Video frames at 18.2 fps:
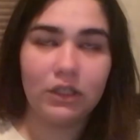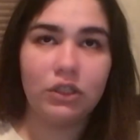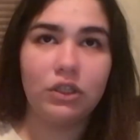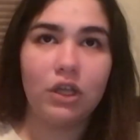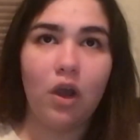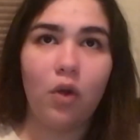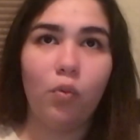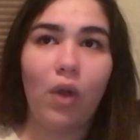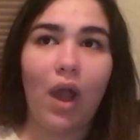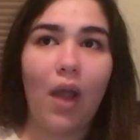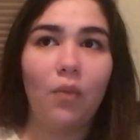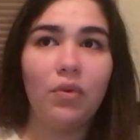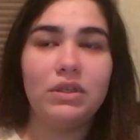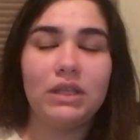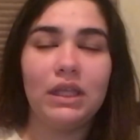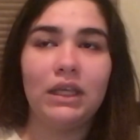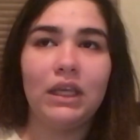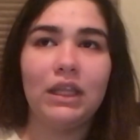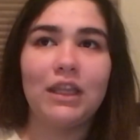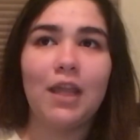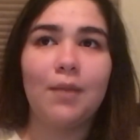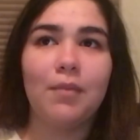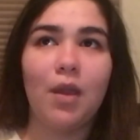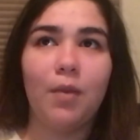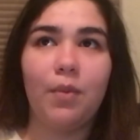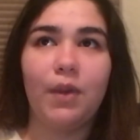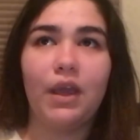So I was thinking that
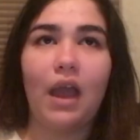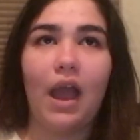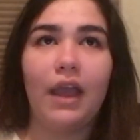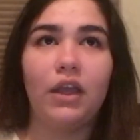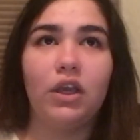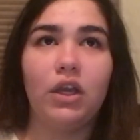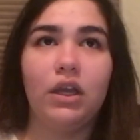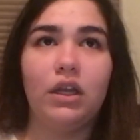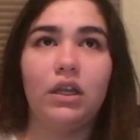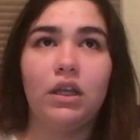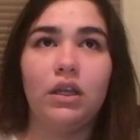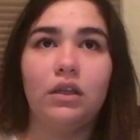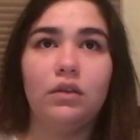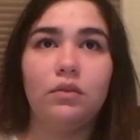maybe I could